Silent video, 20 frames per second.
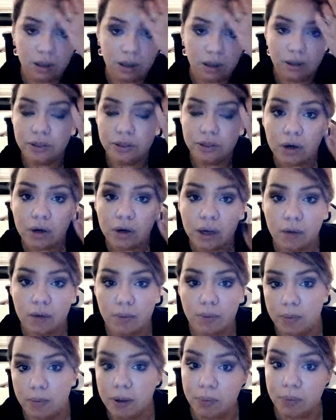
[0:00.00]
There are going to
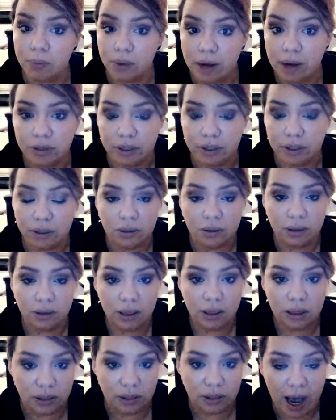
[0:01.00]
be people out there
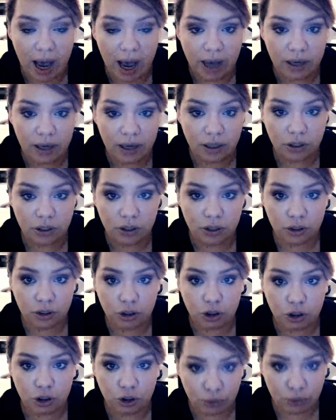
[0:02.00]
that
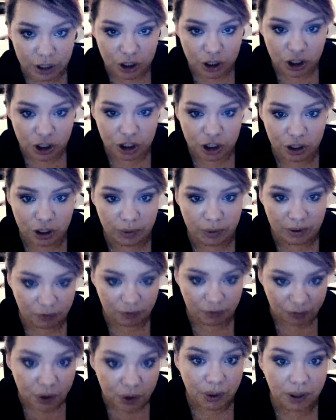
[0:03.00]
treat you
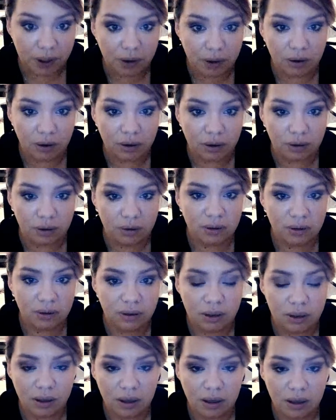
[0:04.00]
inferior,
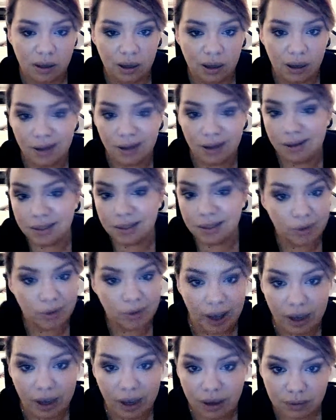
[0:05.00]
and that's
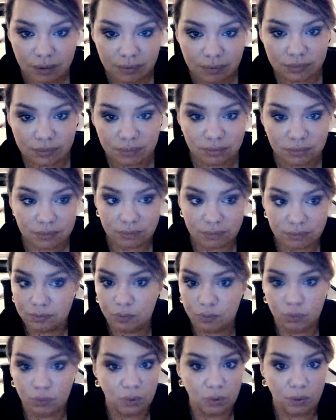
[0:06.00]
okay.
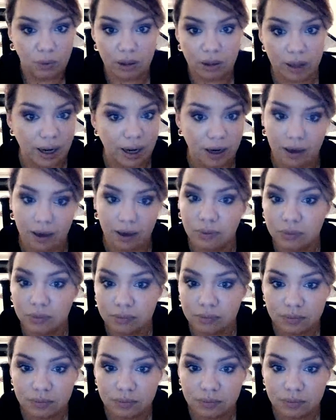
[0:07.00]
What do they know?